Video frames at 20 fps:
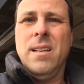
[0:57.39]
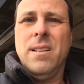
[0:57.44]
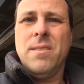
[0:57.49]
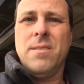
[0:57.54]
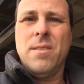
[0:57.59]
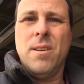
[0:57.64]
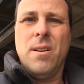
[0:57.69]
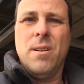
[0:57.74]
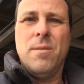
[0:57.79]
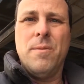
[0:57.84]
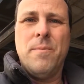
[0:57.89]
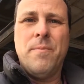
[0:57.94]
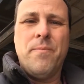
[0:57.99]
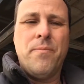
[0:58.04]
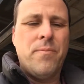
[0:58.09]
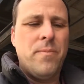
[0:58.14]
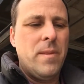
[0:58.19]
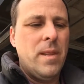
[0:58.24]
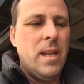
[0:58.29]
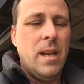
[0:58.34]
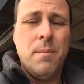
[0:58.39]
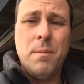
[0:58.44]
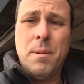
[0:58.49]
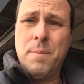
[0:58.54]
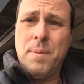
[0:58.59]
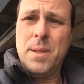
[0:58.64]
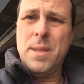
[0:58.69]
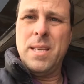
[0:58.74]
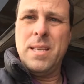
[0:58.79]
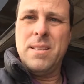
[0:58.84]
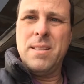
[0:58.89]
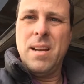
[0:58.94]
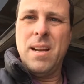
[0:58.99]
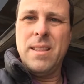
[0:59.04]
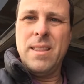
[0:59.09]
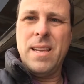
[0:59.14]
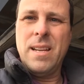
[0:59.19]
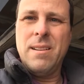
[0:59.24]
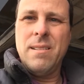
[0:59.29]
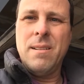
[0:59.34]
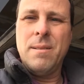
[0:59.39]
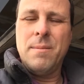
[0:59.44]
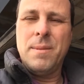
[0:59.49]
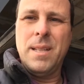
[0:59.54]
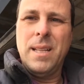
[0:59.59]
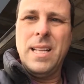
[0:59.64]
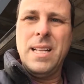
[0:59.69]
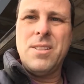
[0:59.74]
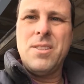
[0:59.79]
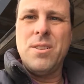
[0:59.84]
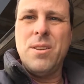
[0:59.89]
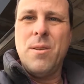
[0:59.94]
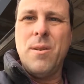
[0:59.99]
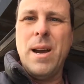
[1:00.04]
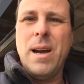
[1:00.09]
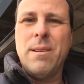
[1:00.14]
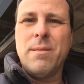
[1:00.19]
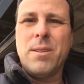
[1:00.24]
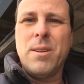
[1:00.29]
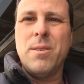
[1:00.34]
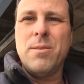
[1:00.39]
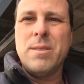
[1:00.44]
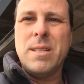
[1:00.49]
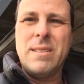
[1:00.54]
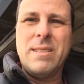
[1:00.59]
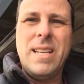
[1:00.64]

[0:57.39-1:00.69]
So I'm going to put this on there. I'm going to let you know how it goes.